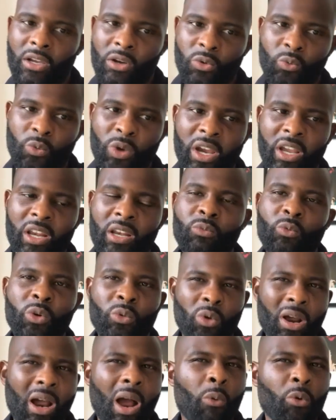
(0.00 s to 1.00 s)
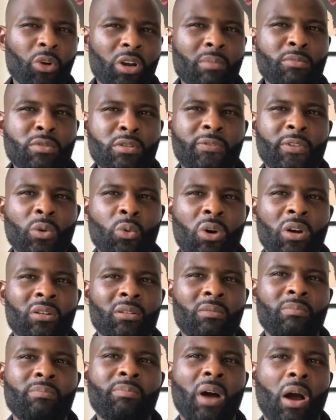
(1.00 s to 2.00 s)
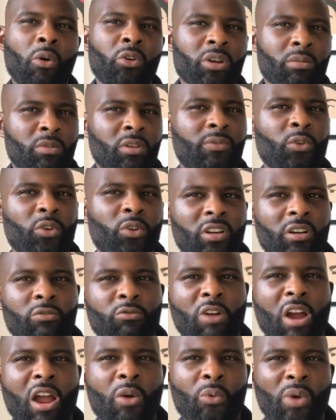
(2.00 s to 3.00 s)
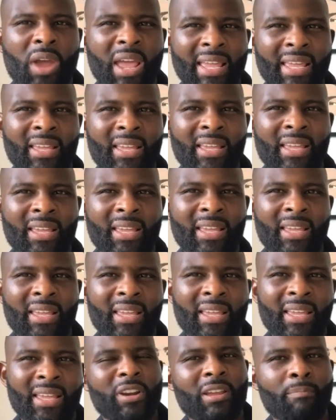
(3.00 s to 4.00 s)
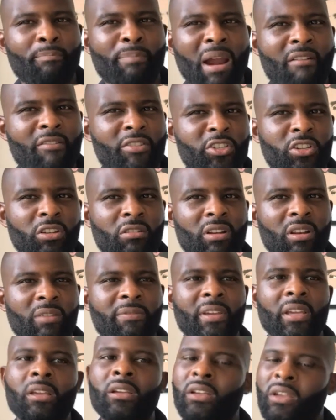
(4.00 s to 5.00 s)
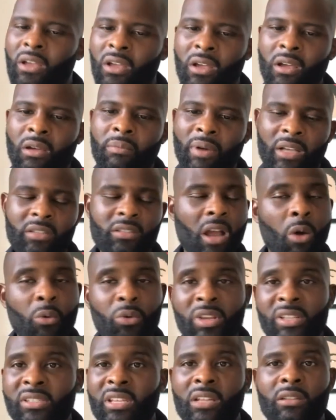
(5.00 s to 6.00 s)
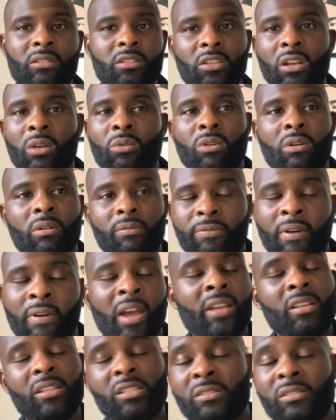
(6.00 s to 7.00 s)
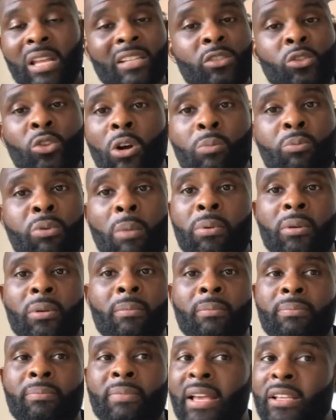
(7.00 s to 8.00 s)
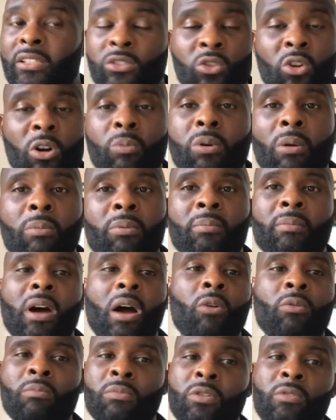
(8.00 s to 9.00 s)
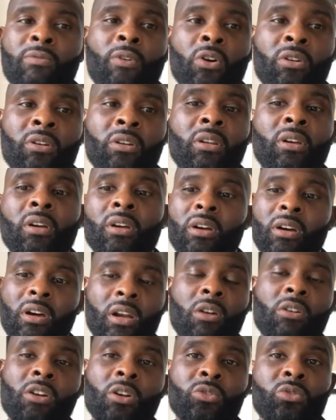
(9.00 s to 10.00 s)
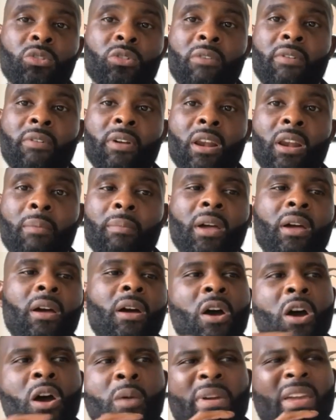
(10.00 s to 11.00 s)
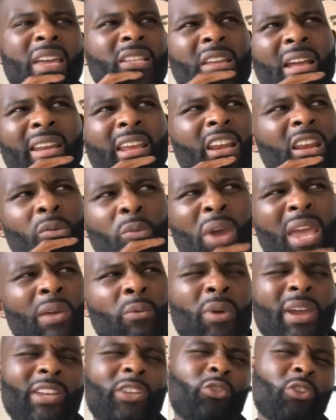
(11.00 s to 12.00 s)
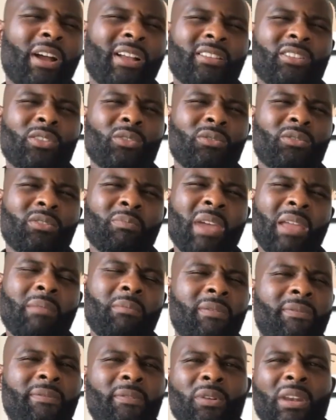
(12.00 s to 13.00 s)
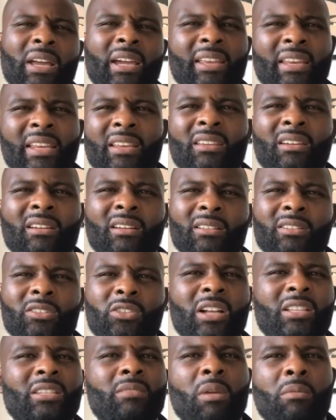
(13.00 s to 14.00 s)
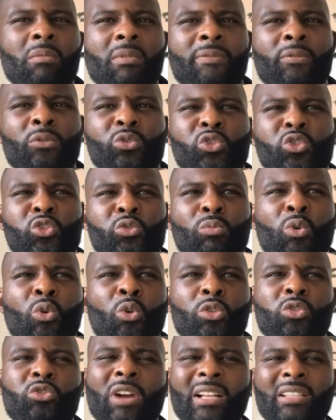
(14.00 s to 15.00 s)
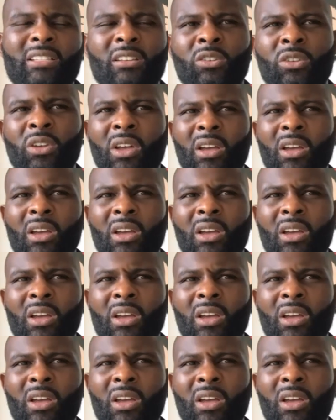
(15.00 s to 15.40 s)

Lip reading: I want to move you on, but I want to do it the right way. I don't want to embarrass you or anything." I would have said, "You know what, fine, that's not a problem. That's not a problem. I'll move on and I'll go to another club." But he done it in a way where he tried to make me feel like an idiot, tried to make me feel small, tried to